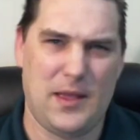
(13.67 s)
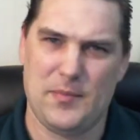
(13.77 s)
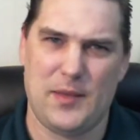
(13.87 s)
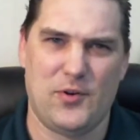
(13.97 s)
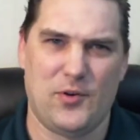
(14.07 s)

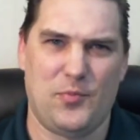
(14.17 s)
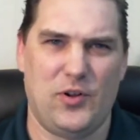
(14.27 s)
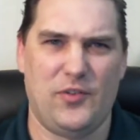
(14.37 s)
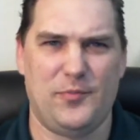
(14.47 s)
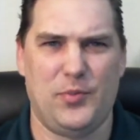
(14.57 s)
Maybe you're
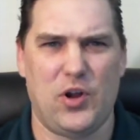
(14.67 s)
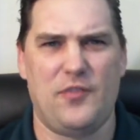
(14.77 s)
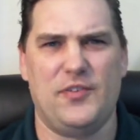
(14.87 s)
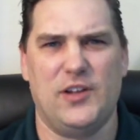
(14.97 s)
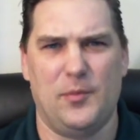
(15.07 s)
put
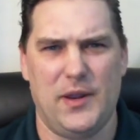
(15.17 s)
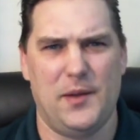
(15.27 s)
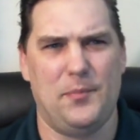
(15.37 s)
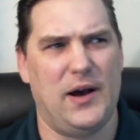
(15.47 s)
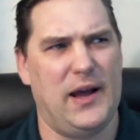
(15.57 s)
off a little
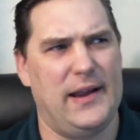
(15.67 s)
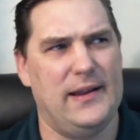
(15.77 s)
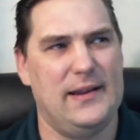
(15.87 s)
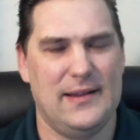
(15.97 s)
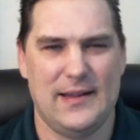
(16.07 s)
bit by
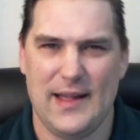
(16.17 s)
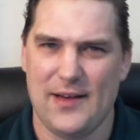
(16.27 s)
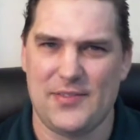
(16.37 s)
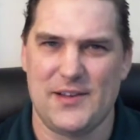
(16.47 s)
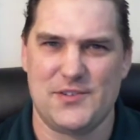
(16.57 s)

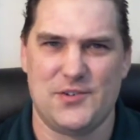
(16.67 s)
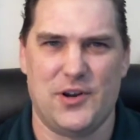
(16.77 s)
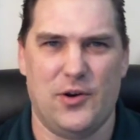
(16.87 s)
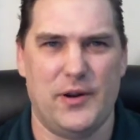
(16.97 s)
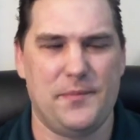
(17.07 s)
how things are
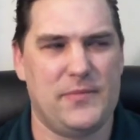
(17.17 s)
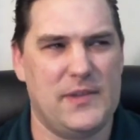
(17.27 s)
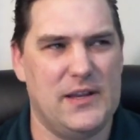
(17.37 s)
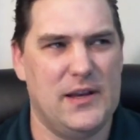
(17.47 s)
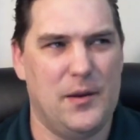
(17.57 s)
going.
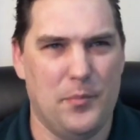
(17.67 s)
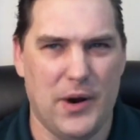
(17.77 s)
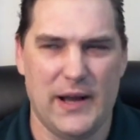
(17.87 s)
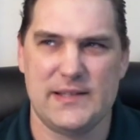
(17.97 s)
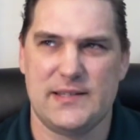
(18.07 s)

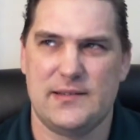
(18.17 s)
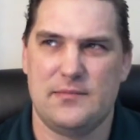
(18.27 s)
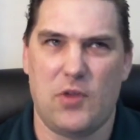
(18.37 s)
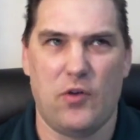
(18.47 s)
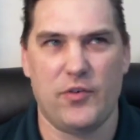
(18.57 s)
But
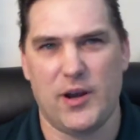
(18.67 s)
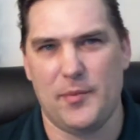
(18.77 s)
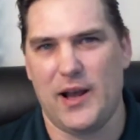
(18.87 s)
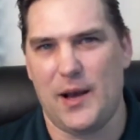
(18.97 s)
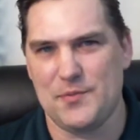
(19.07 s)

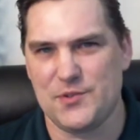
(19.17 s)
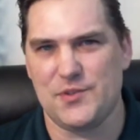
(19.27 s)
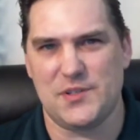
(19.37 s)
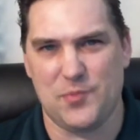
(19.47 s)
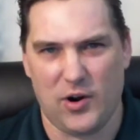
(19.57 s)
overcoming
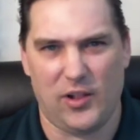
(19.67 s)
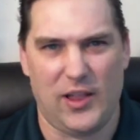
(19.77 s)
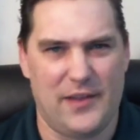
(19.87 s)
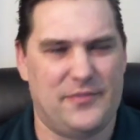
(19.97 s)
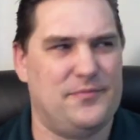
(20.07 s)
obstacles is part of
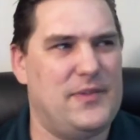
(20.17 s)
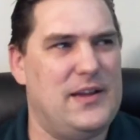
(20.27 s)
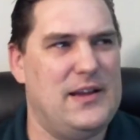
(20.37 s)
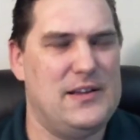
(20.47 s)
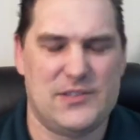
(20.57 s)
life.
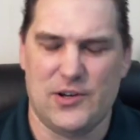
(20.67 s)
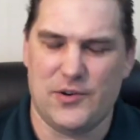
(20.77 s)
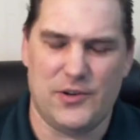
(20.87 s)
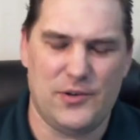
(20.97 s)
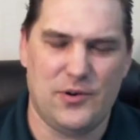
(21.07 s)
So
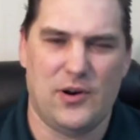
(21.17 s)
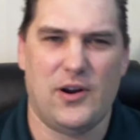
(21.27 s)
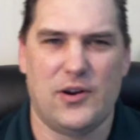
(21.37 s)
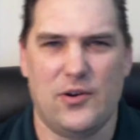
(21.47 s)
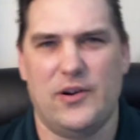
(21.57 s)
you
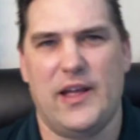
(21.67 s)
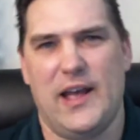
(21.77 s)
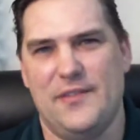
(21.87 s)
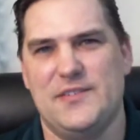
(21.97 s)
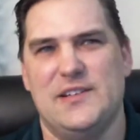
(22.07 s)
are going to
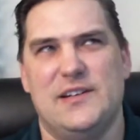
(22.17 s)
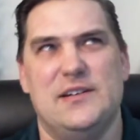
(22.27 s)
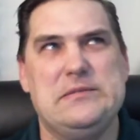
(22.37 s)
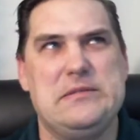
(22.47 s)
have to